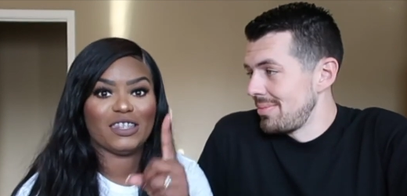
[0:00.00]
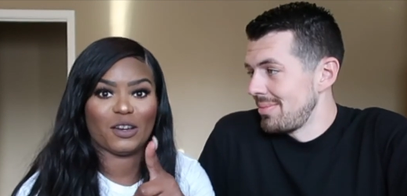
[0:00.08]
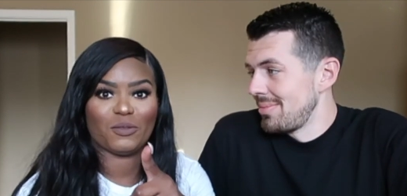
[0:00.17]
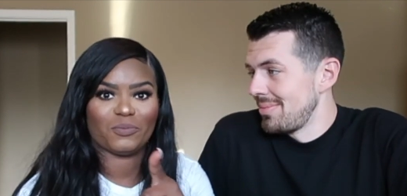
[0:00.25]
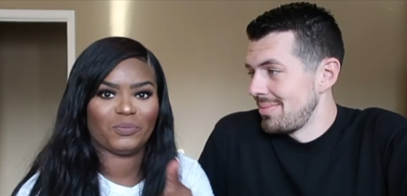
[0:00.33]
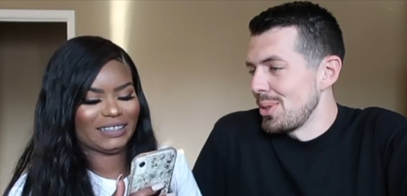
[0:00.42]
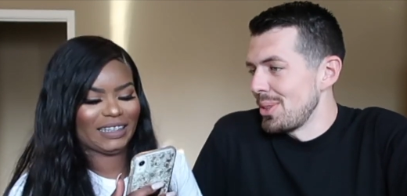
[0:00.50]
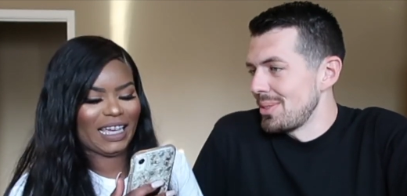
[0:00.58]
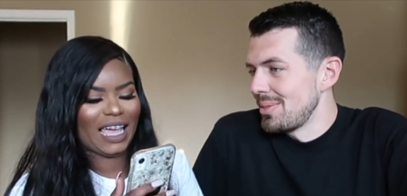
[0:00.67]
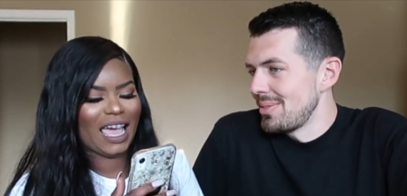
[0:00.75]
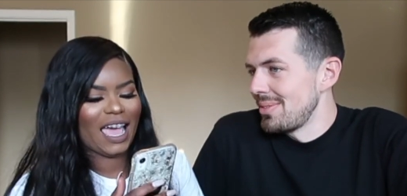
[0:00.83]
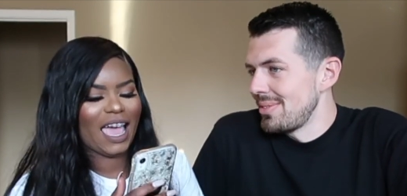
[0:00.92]
Speaker 1: No.
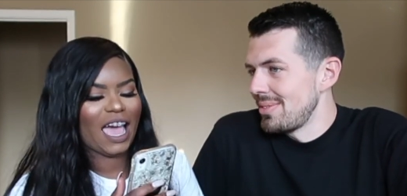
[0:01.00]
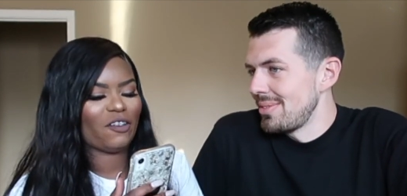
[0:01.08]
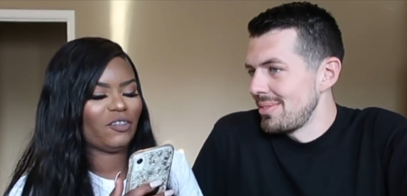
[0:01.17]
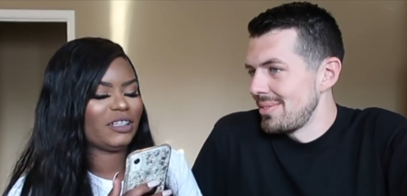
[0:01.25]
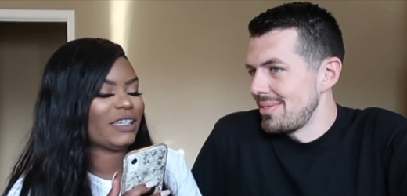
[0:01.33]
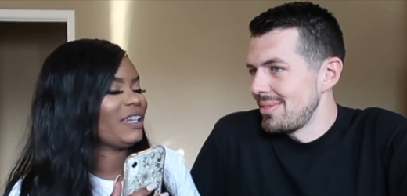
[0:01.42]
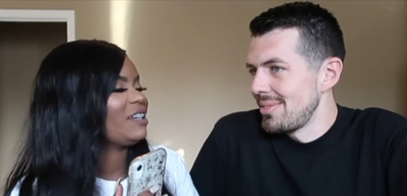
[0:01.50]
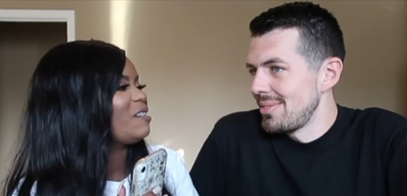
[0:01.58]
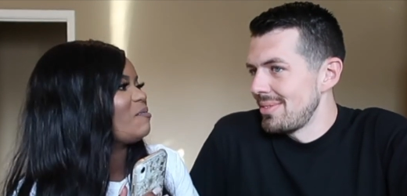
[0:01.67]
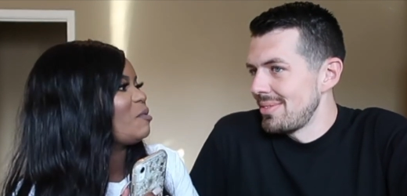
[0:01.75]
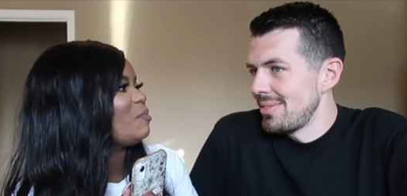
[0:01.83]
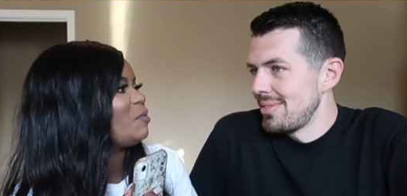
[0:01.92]
Have you dated
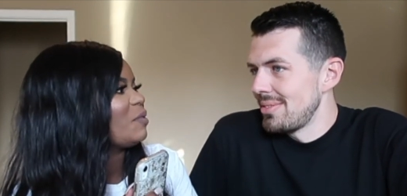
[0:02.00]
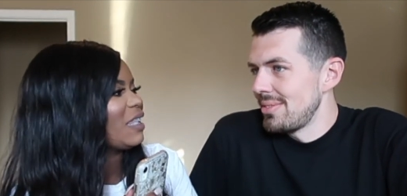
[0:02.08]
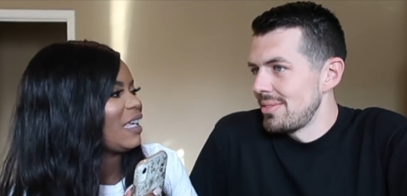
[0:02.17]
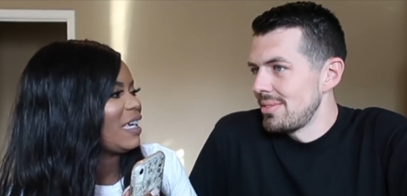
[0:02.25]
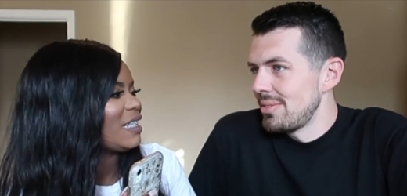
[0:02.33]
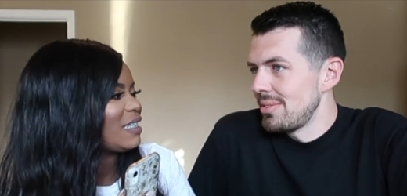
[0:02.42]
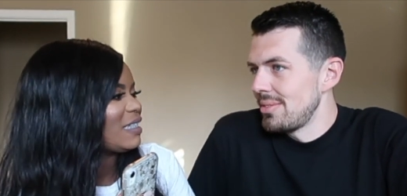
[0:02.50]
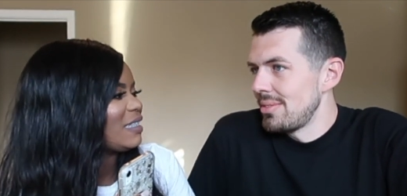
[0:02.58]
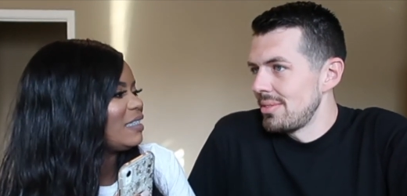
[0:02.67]
a woman with kids?